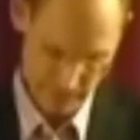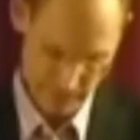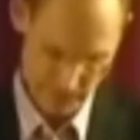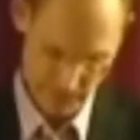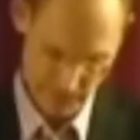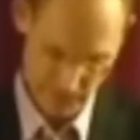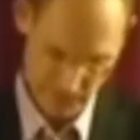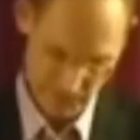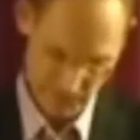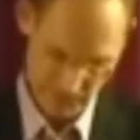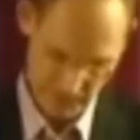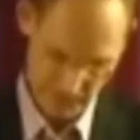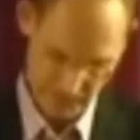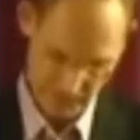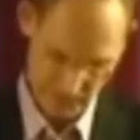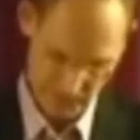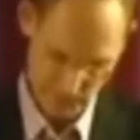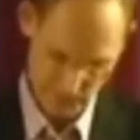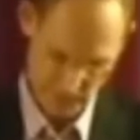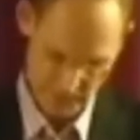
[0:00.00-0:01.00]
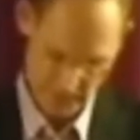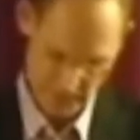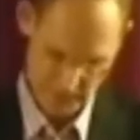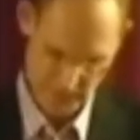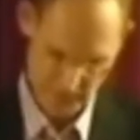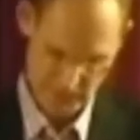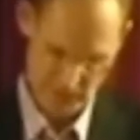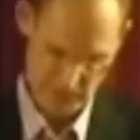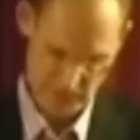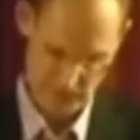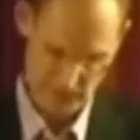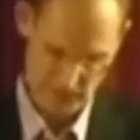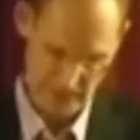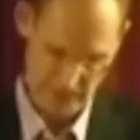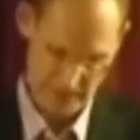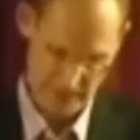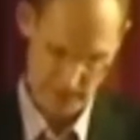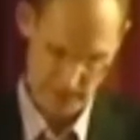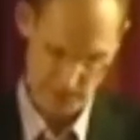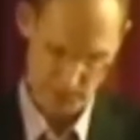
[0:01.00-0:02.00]
Žižek has been its
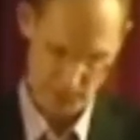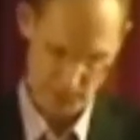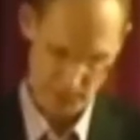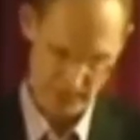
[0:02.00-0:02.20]
indefatigable